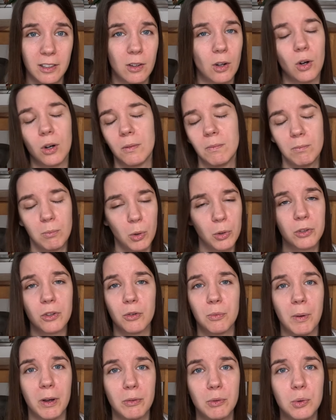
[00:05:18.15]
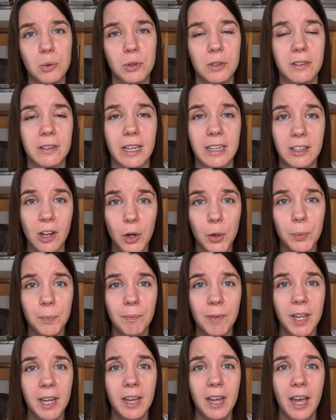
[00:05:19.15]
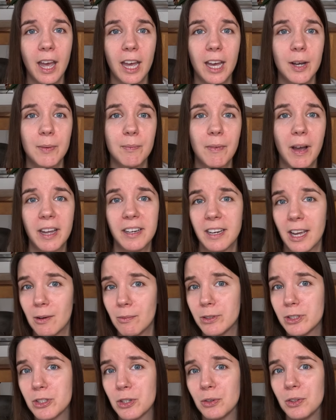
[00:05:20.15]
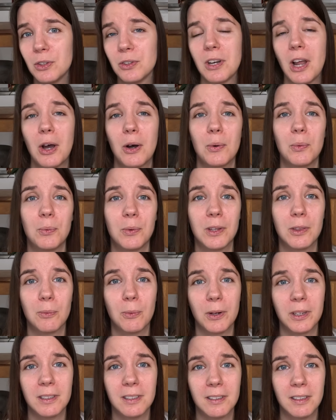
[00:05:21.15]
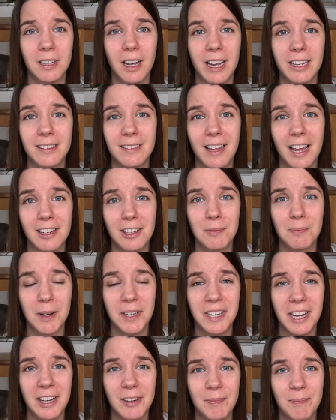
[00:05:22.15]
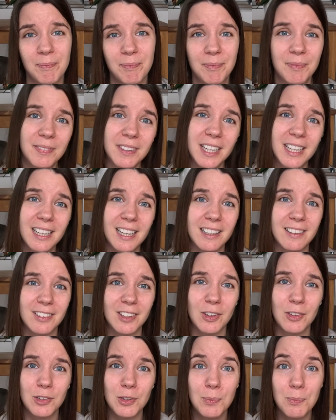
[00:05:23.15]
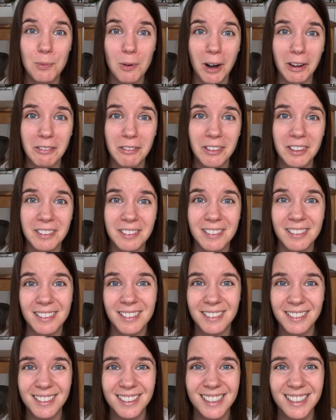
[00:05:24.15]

or most of my foods at home, and I will show you now with what I started my day. Let's go to breakfast.